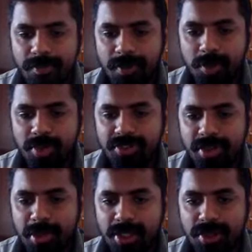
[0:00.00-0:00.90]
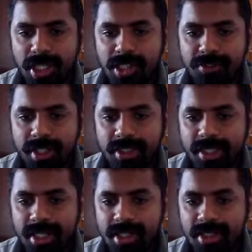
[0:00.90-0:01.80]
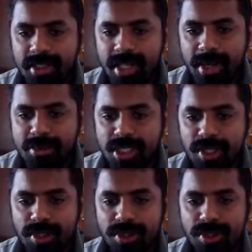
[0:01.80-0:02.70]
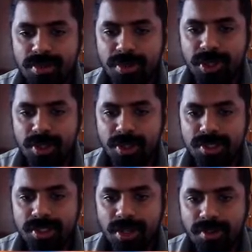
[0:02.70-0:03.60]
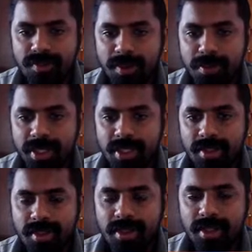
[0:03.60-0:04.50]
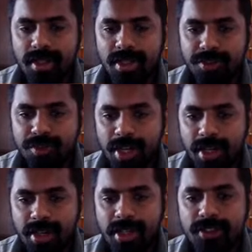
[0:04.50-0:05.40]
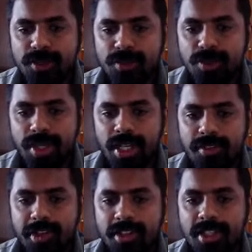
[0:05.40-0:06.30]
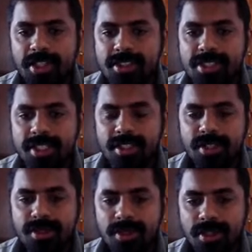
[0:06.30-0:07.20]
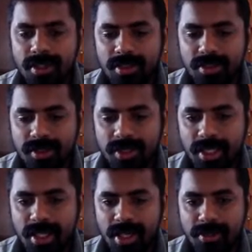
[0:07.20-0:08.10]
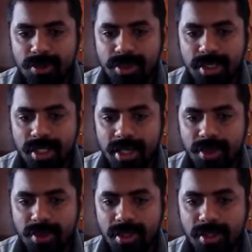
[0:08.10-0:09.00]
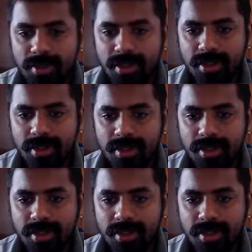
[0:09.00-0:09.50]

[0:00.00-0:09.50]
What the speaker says: When we play rook e5, they can't capture our rook because of the pin. If knight tries to move anywhere, then it's a check to the king. So they can't move their knight to anywhere.